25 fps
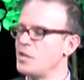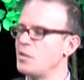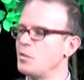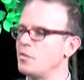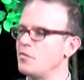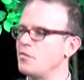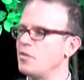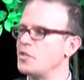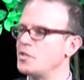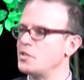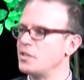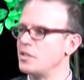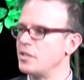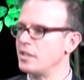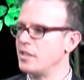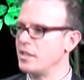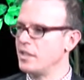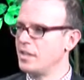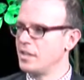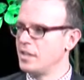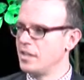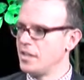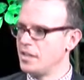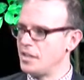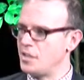do you envision
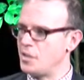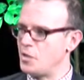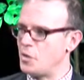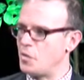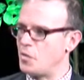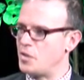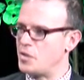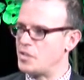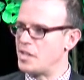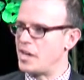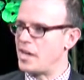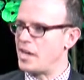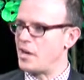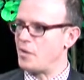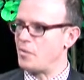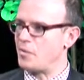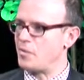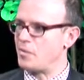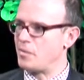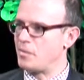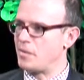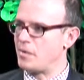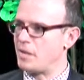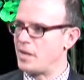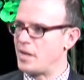the
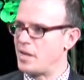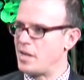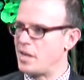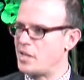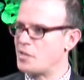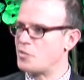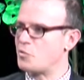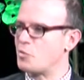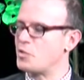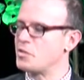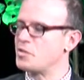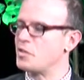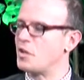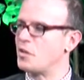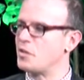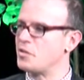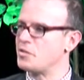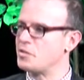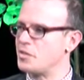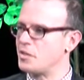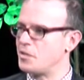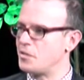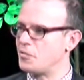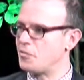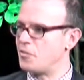town as a
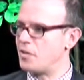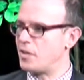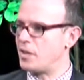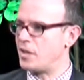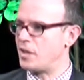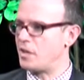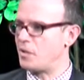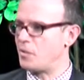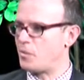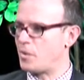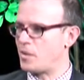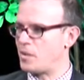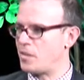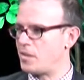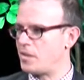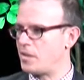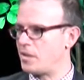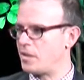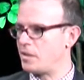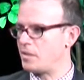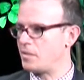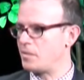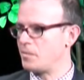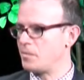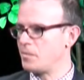result of what
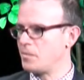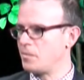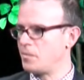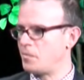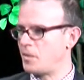the